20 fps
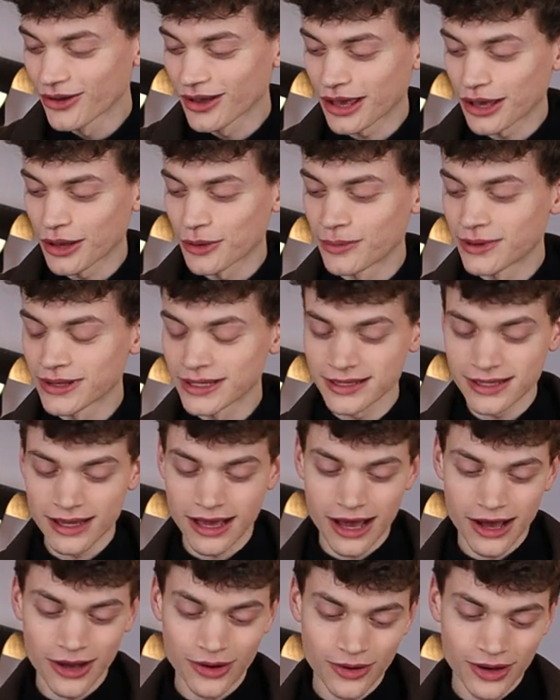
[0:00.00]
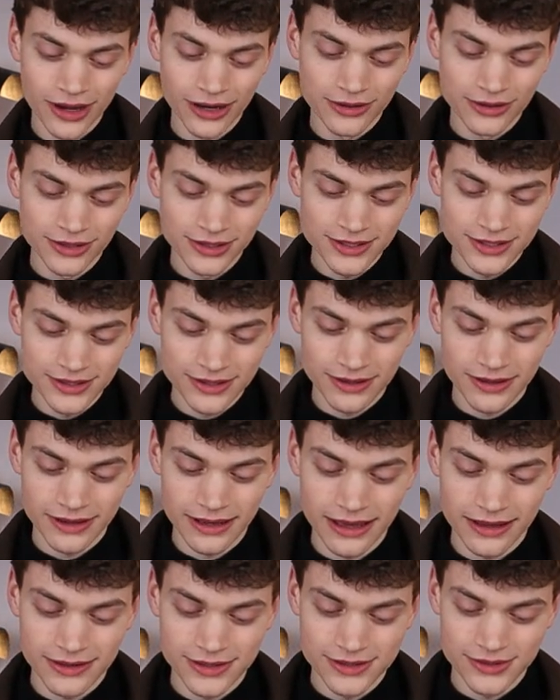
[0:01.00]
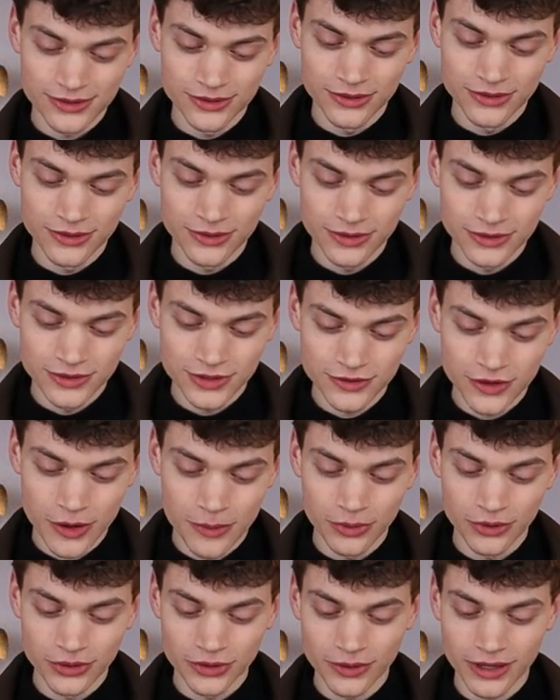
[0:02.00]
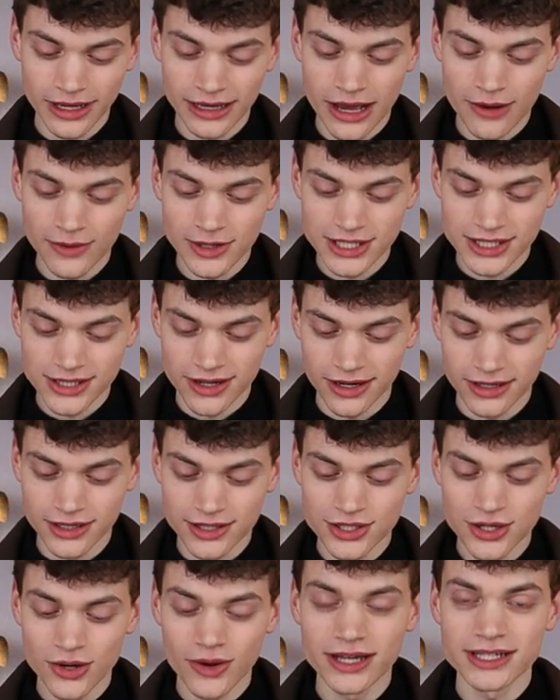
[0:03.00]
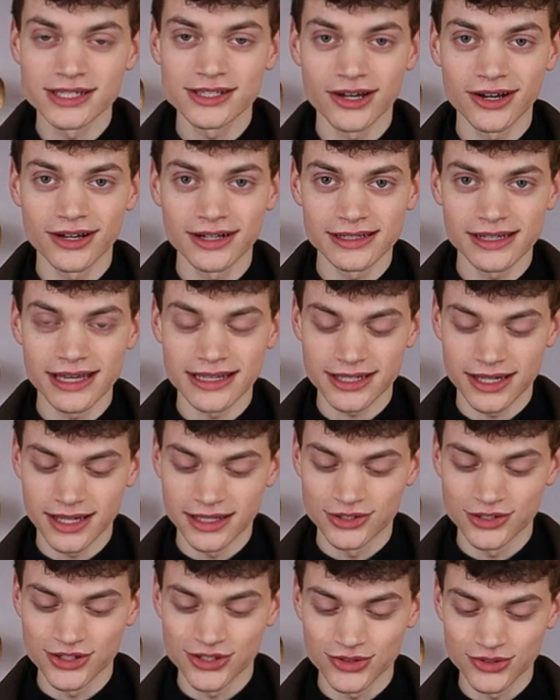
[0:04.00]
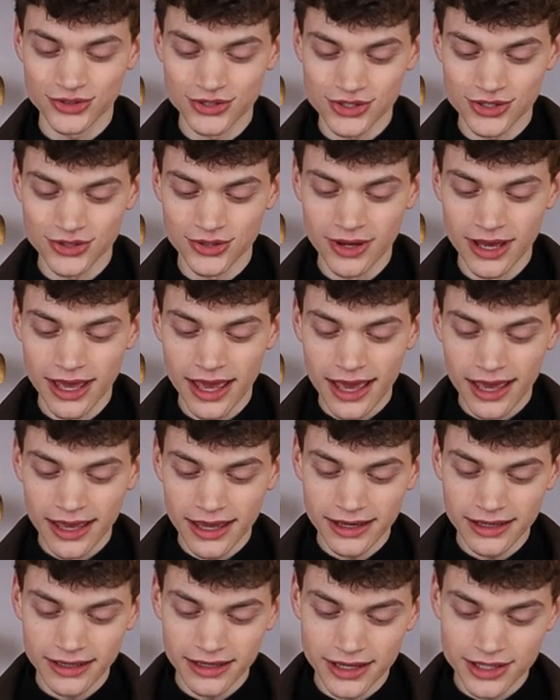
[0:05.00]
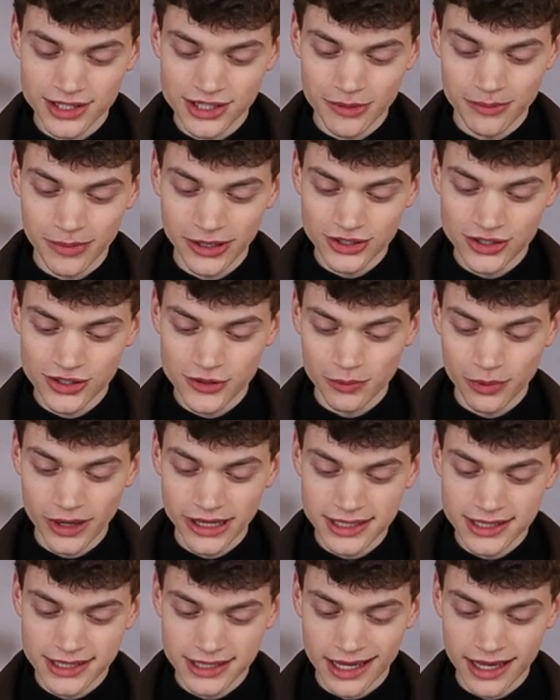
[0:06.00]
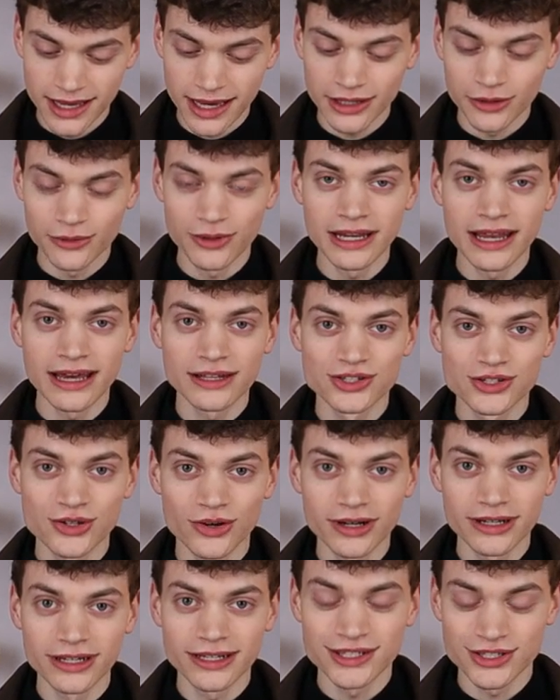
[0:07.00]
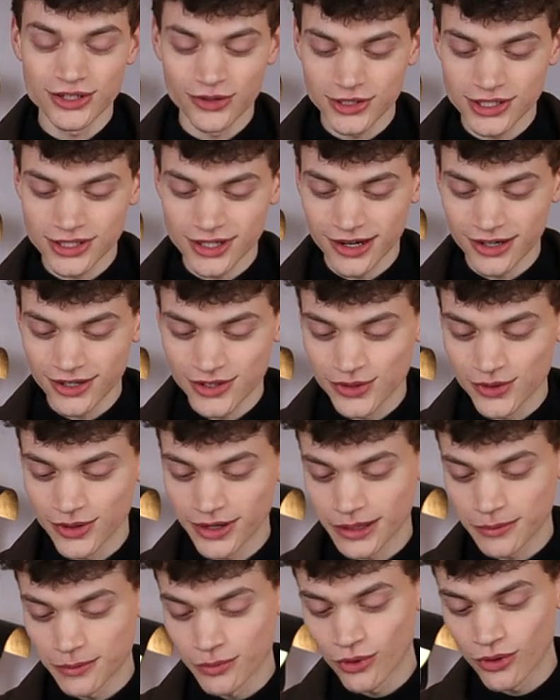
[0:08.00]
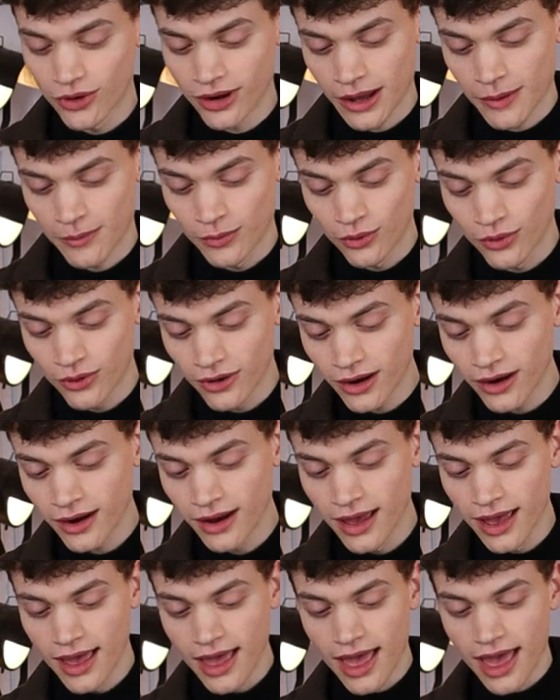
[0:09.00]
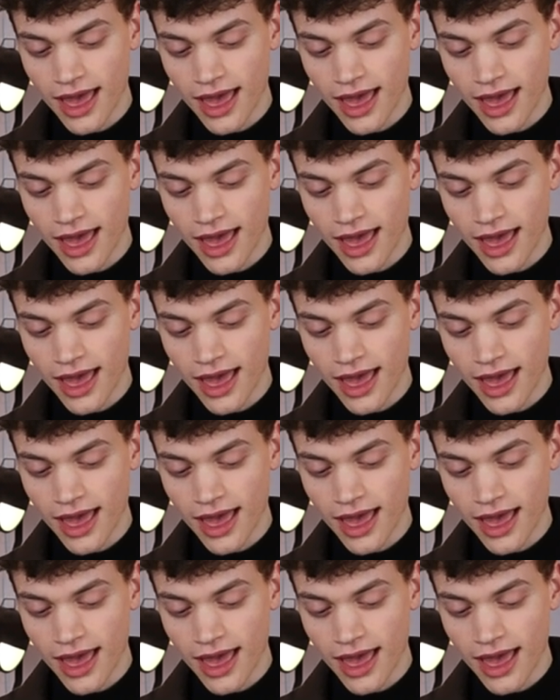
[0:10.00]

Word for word: okay, but how I learned to throw pottery and how I started. So I started, as I just told you, in the kitchen by just practicing and I really enjoyed it. So I started doing it more and more